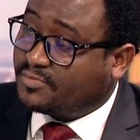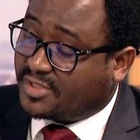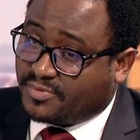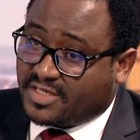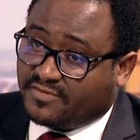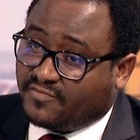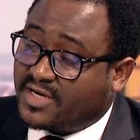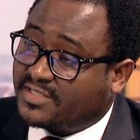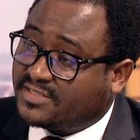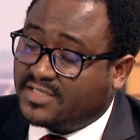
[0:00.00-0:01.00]
perspective, what I
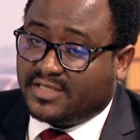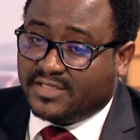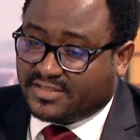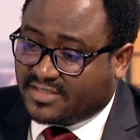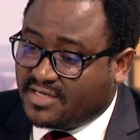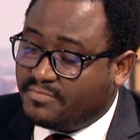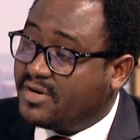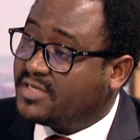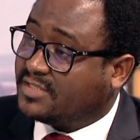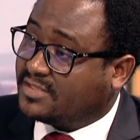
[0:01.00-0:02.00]
see is the
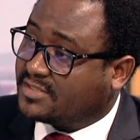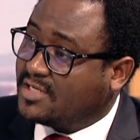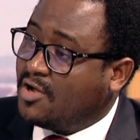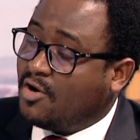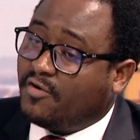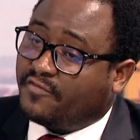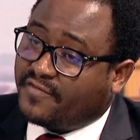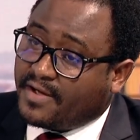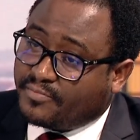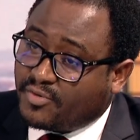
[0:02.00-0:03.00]
emergence of
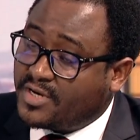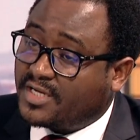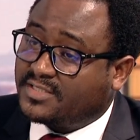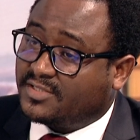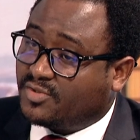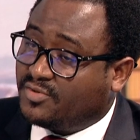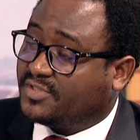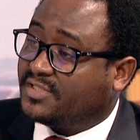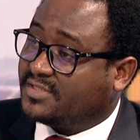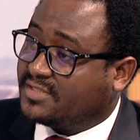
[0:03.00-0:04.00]
uh, products and
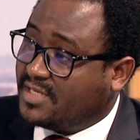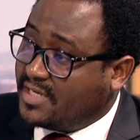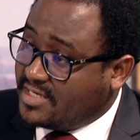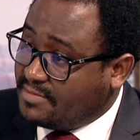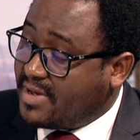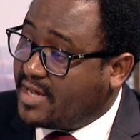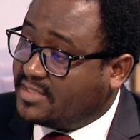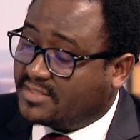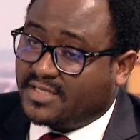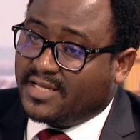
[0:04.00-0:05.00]
solutions
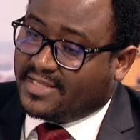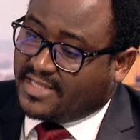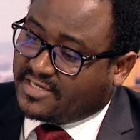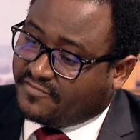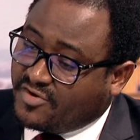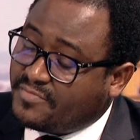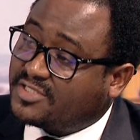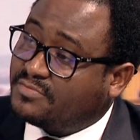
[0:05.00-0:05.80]
demands that are very much